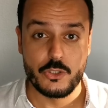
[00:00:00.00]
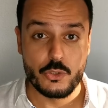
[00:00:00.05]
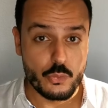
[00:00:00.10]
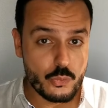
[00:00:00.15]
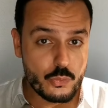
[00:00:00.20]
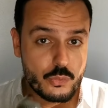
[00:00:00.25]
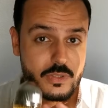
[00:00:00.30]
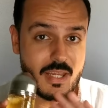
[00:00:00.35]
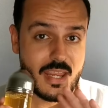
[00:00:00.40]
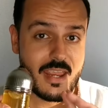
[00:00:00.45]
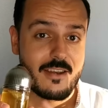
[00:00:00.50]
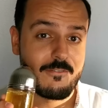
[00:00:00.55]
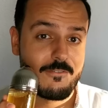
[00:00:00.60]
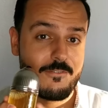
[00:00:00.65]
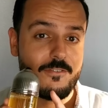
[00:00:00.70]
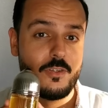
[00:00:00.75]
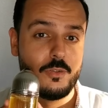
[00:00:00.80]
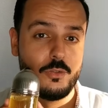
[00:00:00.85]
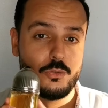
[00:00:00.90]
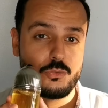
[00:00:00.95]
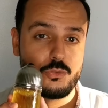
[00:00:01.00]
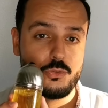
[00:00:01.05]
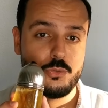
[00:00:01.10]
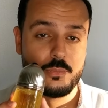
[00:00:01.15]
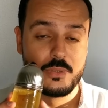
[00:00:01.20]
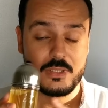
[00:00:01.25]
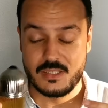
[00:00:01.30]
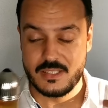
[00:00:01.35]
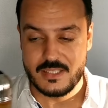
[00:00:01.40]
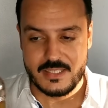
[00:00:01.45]
You can fill a
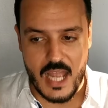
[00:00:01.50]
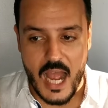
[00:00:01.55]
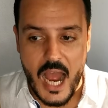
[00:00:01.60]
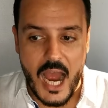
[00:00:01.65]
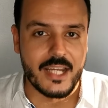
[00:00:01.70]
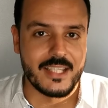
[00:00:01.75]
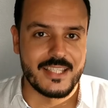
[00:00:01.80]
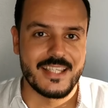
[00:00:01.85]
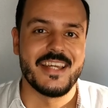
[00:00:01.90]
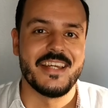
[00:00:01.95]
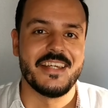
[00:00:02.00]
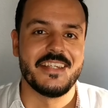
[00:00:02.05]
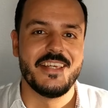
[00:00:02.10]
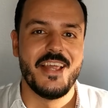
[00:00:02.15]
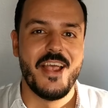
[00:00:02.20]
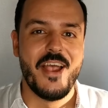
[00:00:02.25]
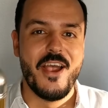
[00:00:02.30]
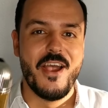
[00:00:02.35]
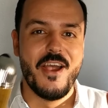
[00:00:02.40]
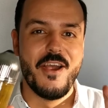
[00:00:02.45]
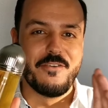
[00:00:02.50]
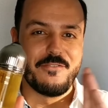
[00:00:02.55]
room, at least I can,